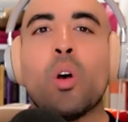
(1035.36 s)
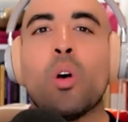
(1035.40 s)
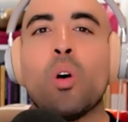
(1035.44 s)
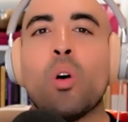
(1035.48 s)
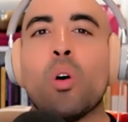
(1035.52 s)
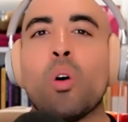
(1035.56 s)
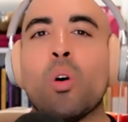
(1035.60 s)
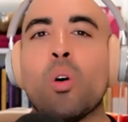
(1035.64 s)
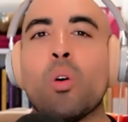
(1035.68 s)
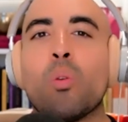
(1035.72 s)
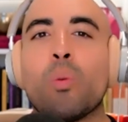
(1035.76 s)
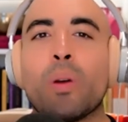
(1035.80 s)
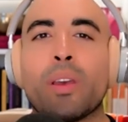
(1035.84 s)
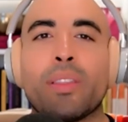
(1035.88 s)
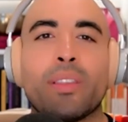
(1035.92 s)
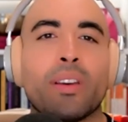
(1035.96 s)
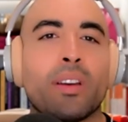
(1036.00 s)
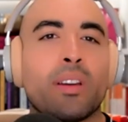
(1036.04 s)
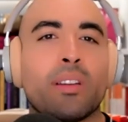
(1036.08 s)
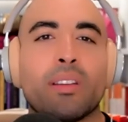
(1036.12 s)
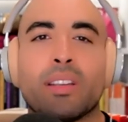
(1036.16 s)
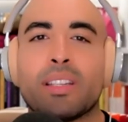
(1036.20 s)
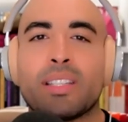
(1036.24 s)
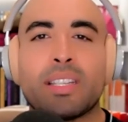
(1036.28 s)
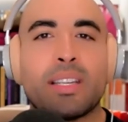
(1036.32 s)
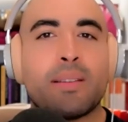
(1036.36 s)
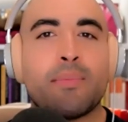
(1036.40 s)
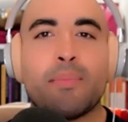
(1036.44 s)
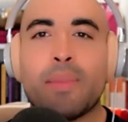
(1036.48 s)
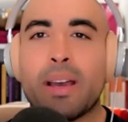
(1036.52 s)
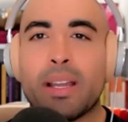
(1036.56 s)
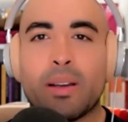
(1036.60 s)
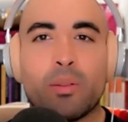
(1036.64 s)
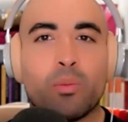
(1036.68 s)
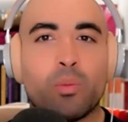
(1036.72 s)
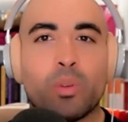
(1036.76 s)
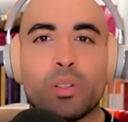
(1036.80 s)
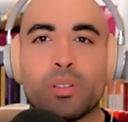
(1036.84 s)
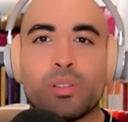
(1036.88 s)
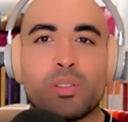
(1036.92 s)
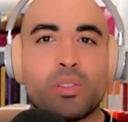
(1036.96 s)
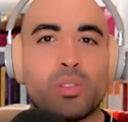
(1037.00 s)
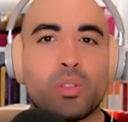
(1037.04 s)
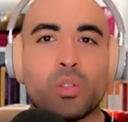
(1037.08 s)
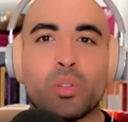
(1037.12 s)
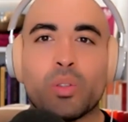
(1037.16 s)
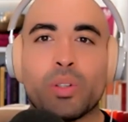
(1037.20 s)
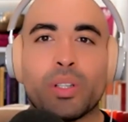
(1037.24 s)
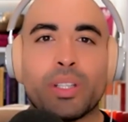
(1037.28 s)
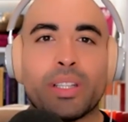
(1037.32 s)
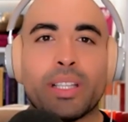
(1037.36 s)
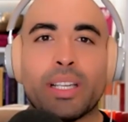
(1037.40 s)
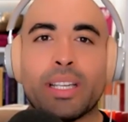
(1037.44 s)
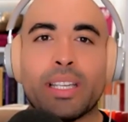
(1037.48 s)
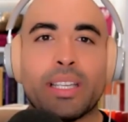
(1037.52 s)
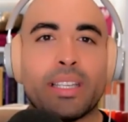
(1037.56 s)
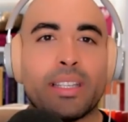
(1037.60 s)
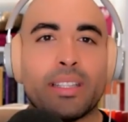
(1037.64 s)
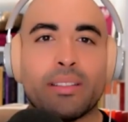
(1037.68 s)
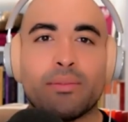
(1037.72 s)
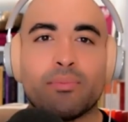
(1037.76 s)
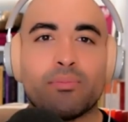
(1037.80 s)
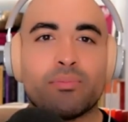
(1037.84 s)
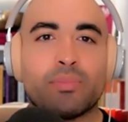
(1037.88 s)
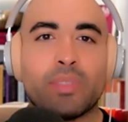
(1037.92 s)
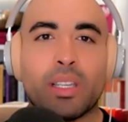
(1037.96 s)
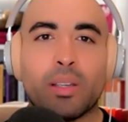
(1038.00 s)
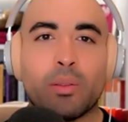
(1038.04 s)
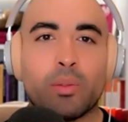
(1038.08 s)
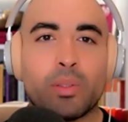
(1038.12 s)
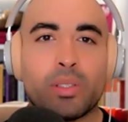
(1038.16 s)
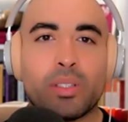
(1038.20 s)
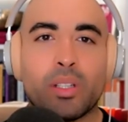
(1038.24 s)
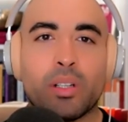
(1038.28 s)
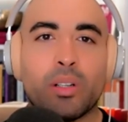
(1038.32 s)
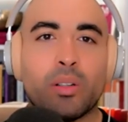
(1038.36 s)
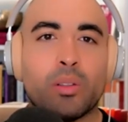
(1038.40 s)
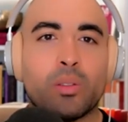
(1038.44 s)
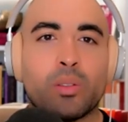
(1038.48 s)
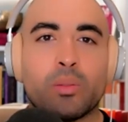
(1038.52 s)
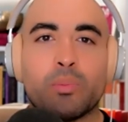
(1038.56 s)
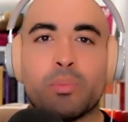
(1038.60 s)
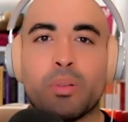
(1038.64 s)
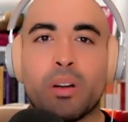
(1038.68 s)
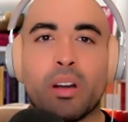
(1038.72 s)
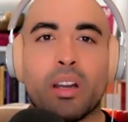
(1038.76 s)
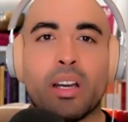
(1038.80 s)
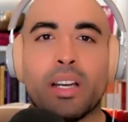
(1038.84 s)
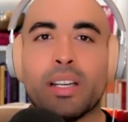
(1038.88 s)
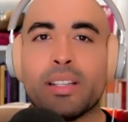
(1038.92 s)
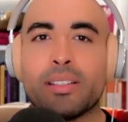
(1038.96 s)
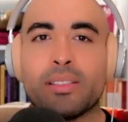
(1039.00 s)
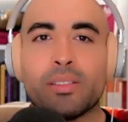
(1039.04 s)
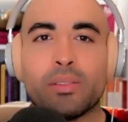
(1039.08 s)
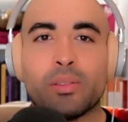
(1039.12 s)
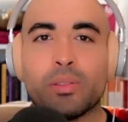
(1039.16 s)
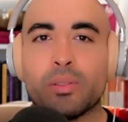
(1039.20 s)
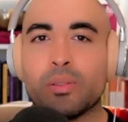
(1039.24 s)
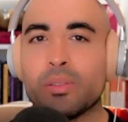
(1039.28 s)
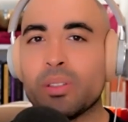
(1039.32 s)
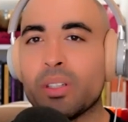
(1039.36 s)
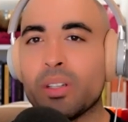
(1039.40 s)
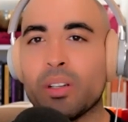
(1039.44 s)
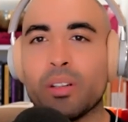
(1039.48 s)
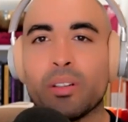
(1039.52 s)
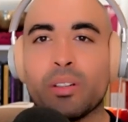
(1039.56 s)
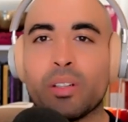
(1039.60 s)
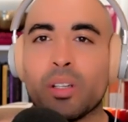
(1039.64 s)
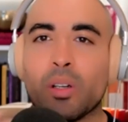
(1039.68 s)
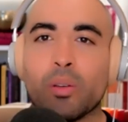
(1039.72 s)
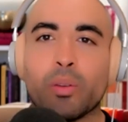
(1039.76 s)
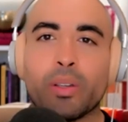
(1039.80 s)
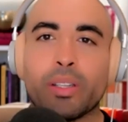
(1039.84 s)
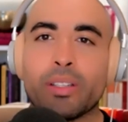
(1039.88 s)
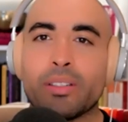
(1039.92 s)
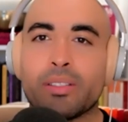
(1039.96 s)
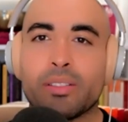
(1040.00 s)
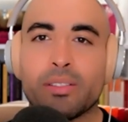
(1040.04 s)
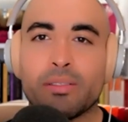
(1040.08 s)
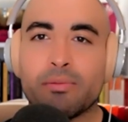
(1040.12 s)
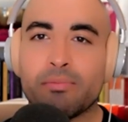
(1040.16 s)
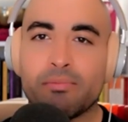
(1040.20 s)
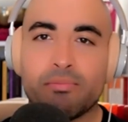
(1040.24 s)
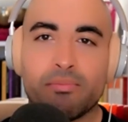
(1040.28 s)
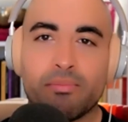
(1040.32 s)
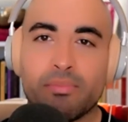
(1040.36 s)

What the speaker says: or whether it didn't matter what story they were told prior to, you know, going to,